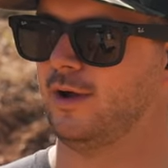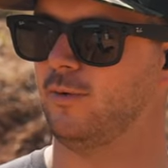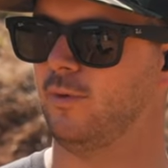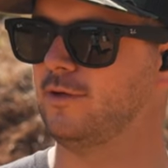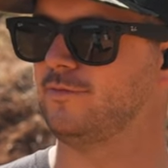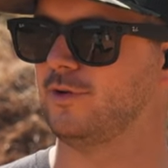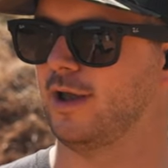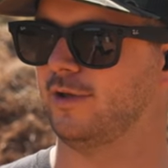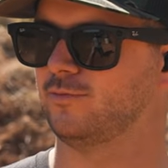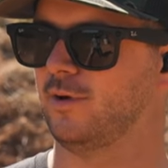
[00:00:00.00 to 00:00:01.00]
one of you
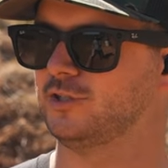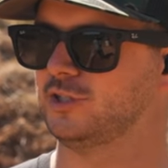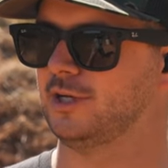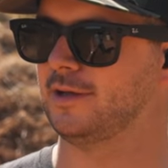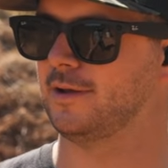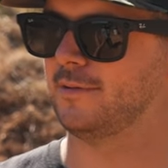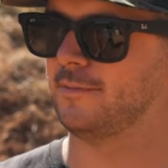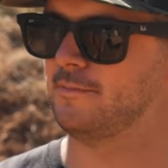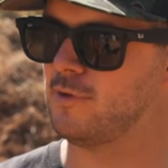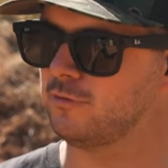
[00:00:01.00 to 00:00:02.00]
guys watching
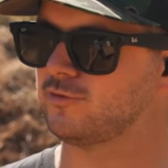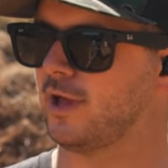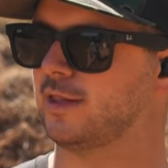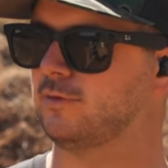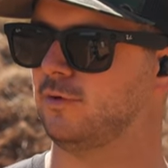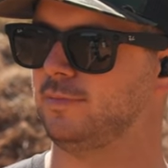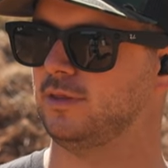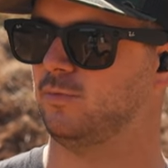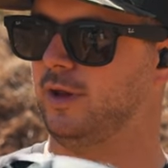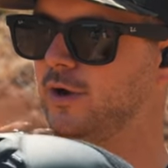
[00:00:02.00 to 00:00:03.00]
most likely will be
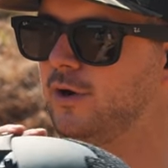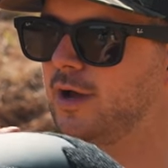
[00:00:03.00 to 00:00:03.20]
the winner